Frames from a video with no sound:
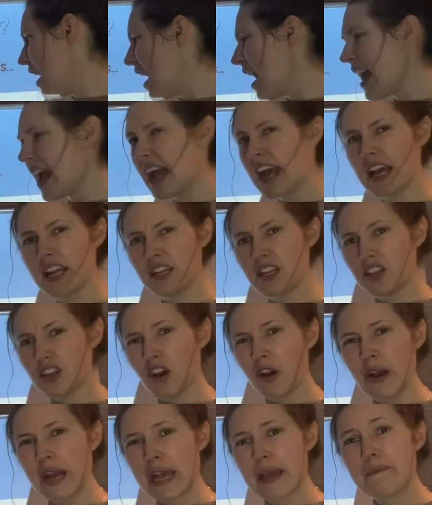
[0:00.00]
And you
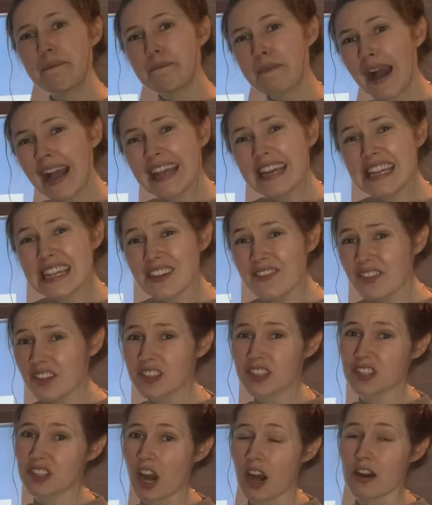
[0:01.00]
know, it might
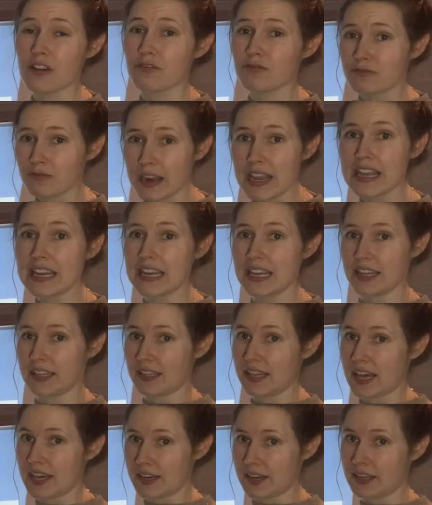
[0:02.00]
even start raining
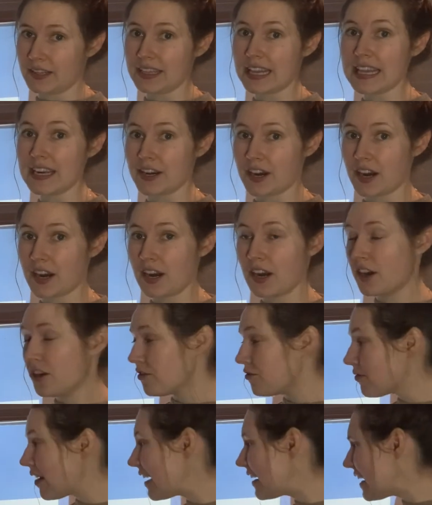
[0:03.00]
later.
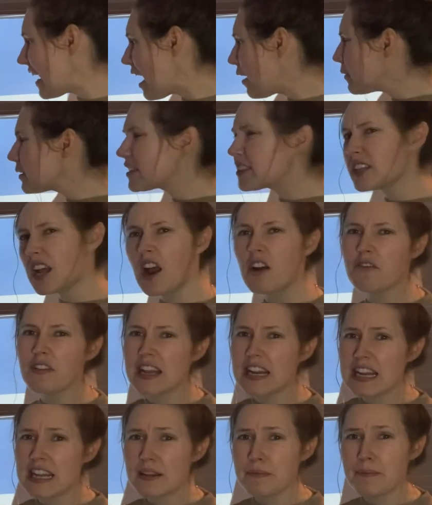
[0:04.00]
Right now it's not
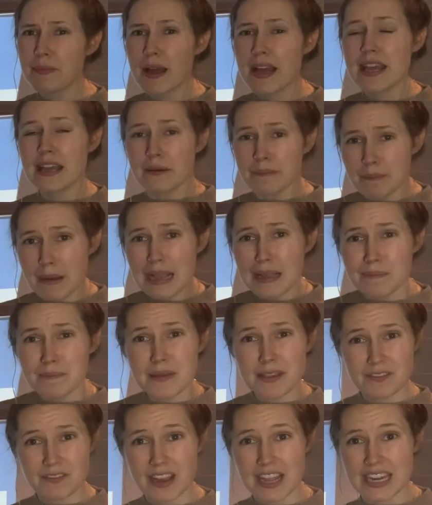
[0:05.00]
raining, but it might
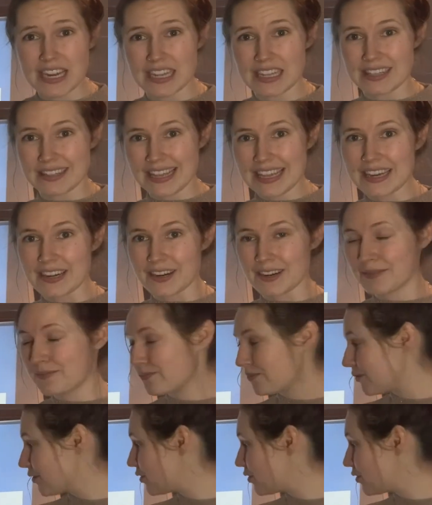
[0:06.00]
be raining later. So